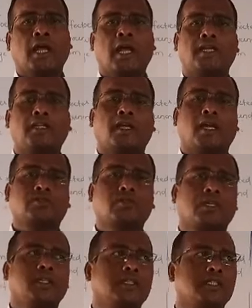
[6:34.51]
And
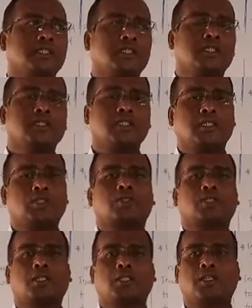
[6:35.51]
actually industry, in the
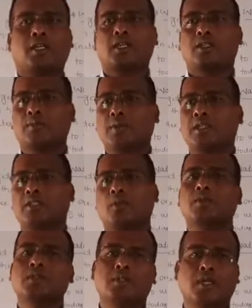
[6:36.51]
industry they are depending
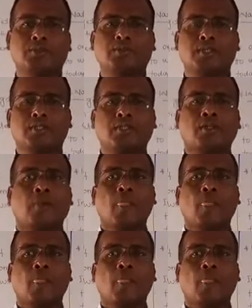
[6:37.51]
upon the groundwater,